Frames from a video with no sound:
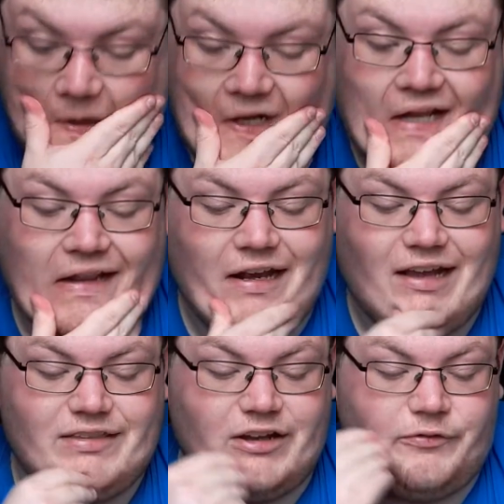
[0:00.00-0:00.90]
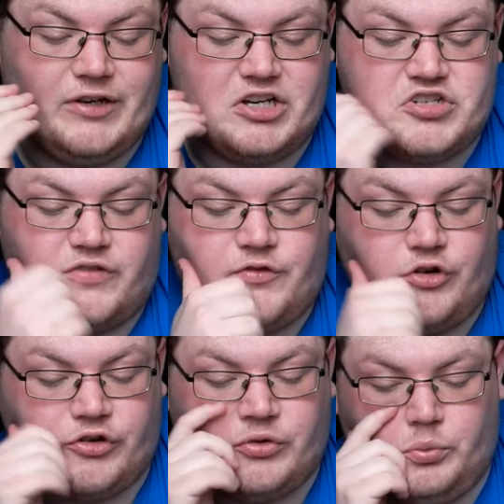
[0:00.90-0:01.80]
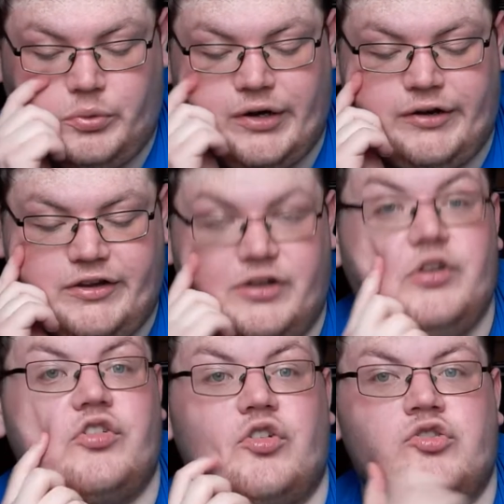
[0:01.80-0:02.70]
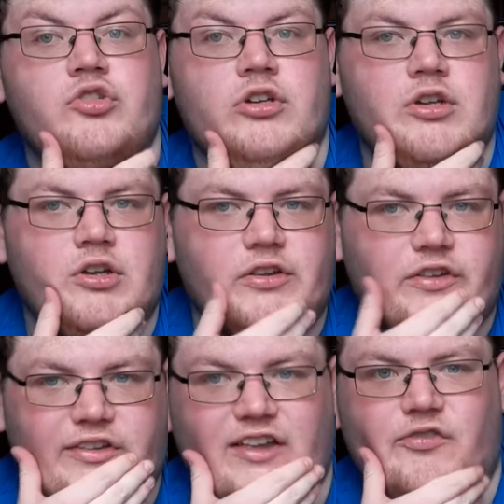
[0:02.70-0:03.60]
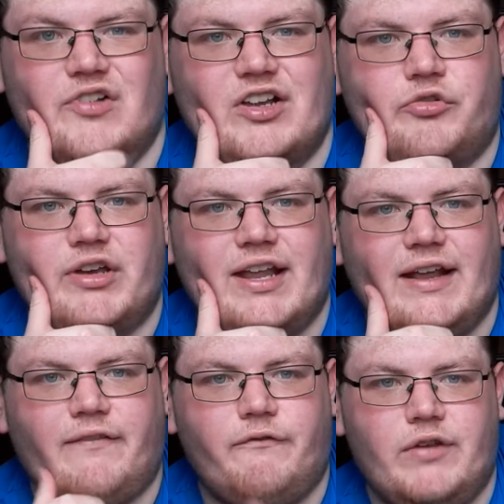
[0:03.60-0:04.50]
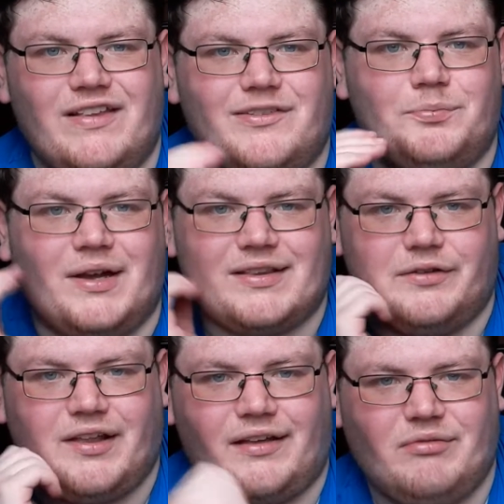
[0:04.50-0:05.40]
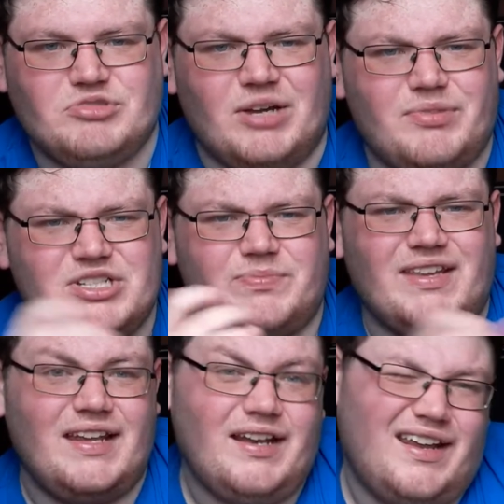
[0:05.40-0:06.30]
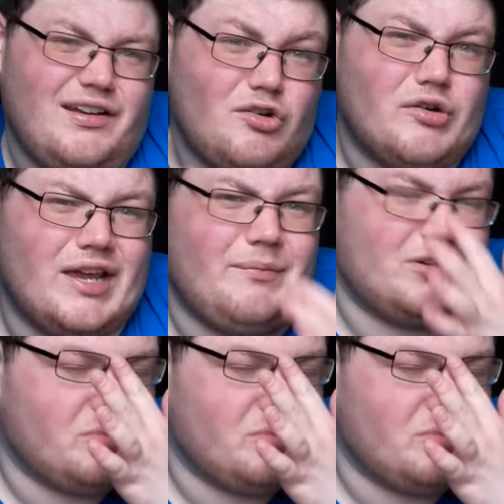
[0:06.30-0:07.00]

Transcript: and then that led to the finish, of course, where the Usos successfully retained the SmackDown Tag Team Championships in an okay match.